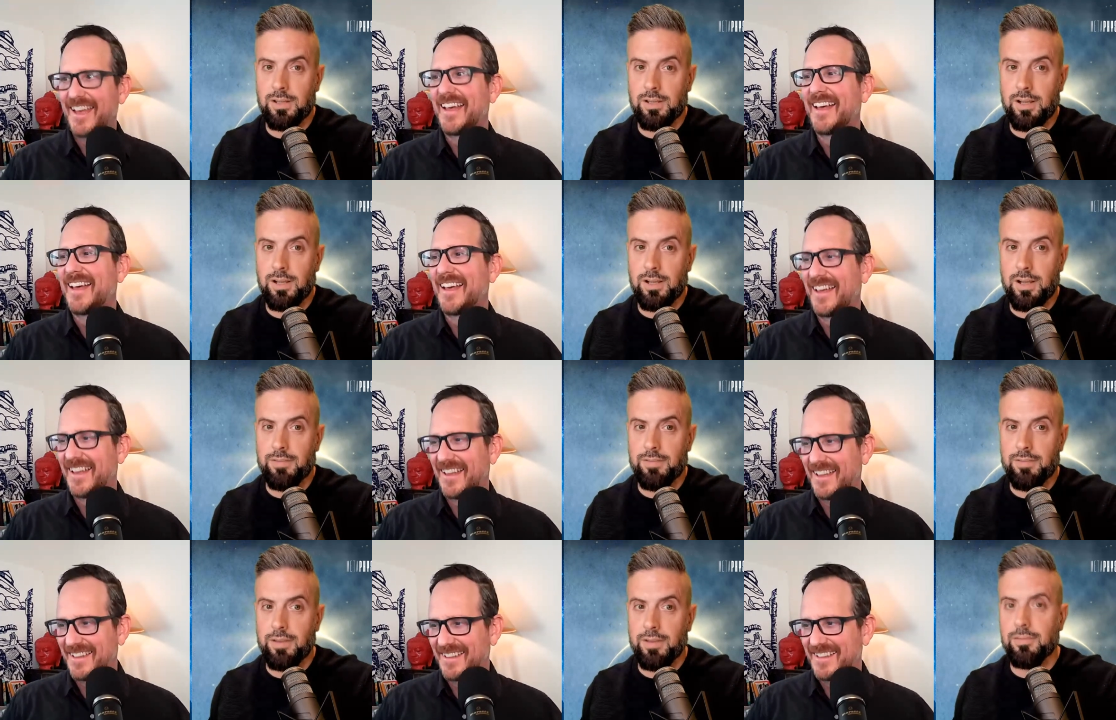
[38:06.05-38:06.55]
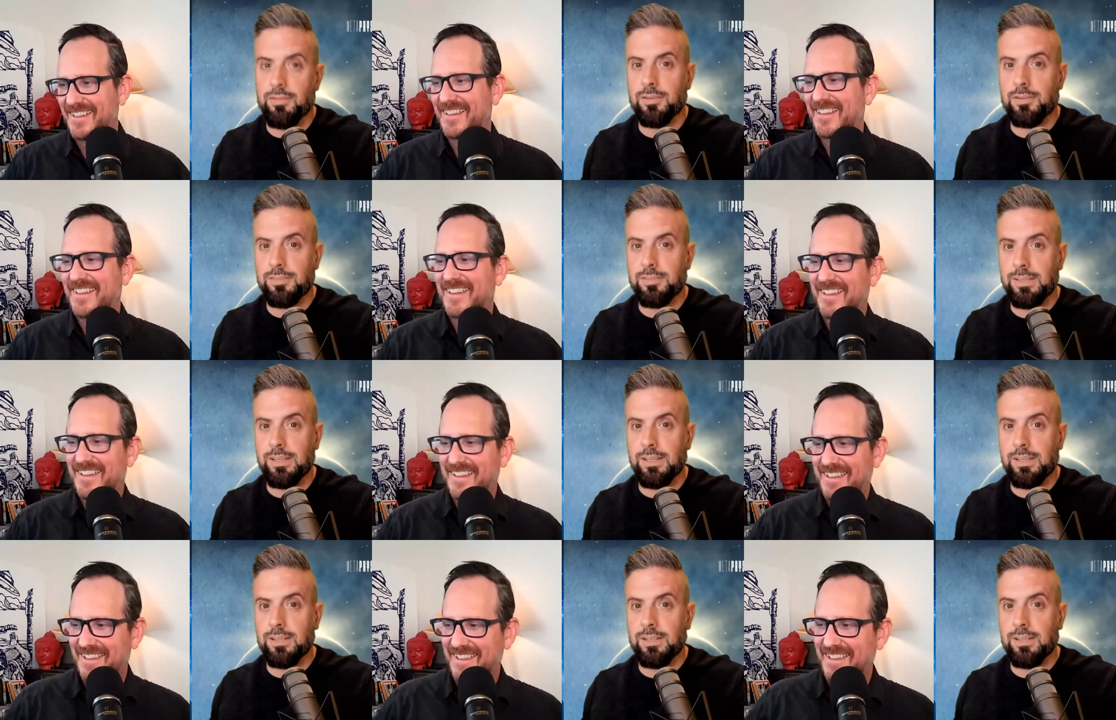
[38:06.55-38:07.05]
Speaker 1: I've ever
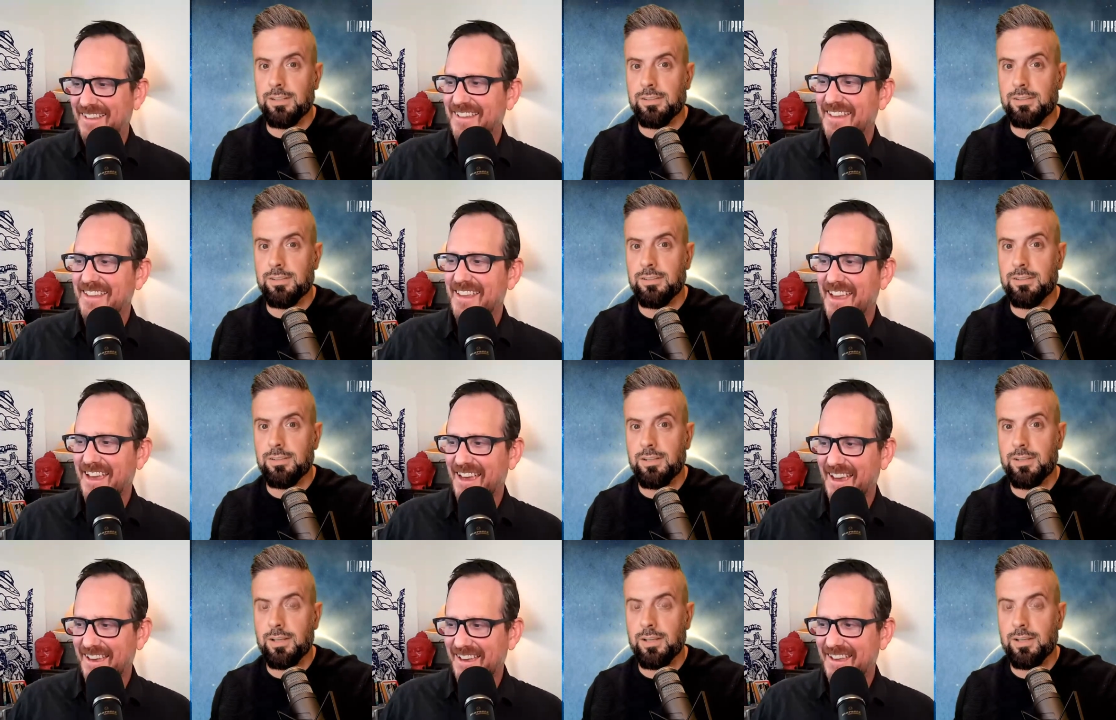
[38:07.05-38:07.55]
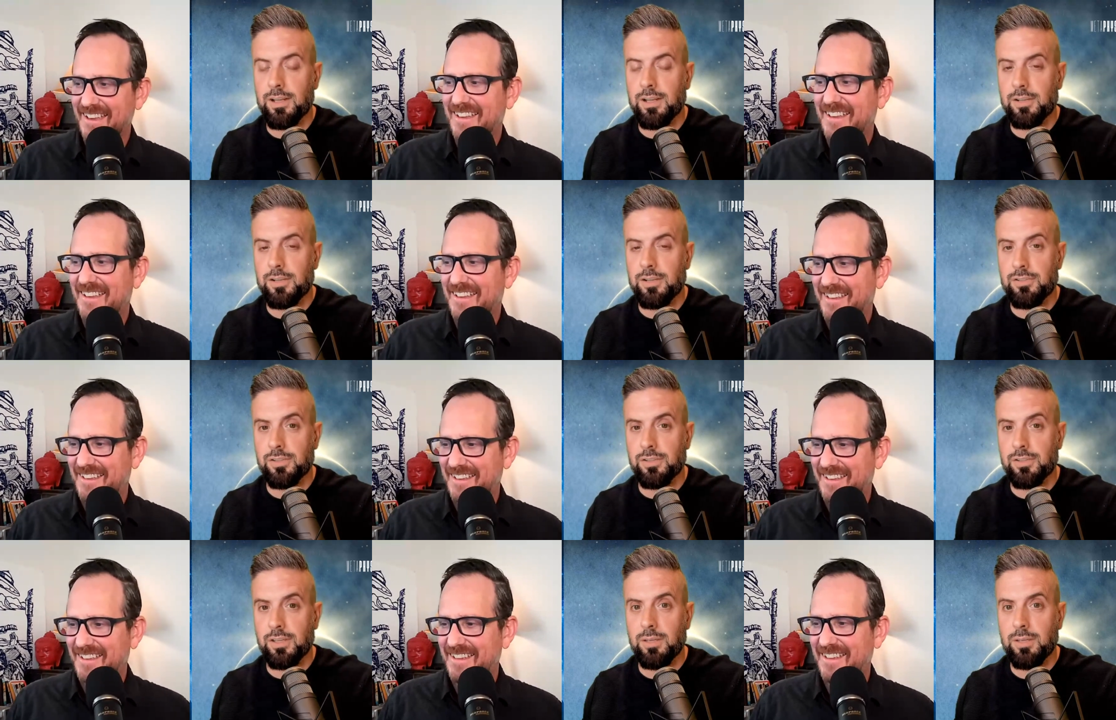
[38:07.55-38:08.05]
seen. Yeah,
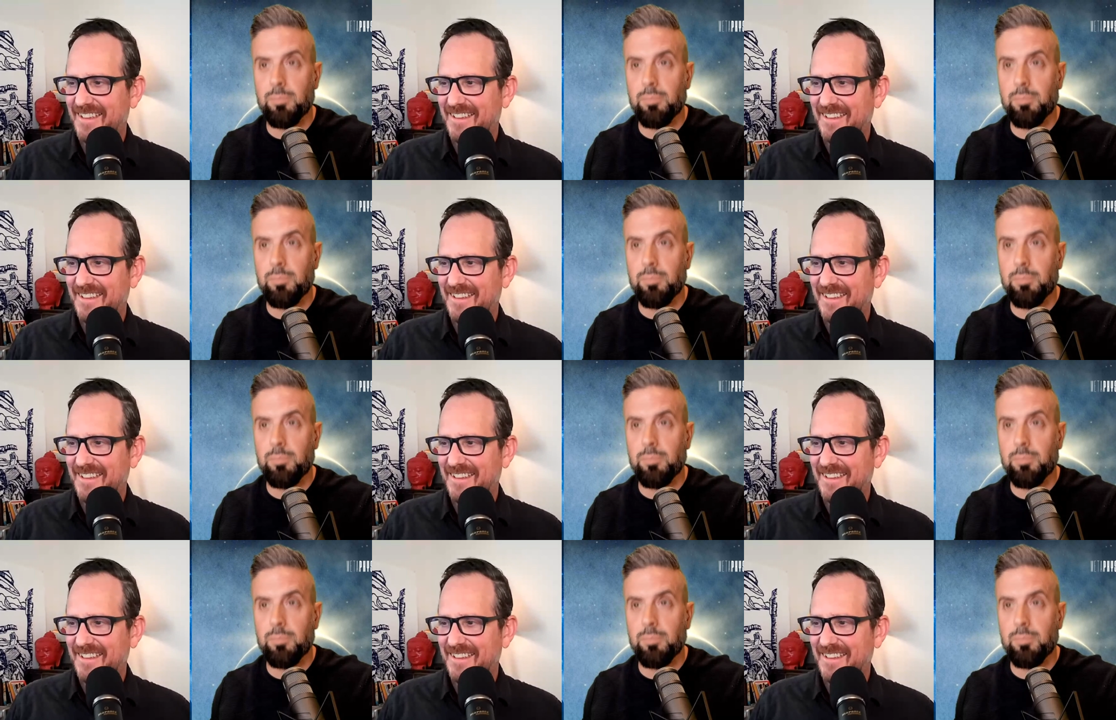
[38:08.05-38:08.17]
actually.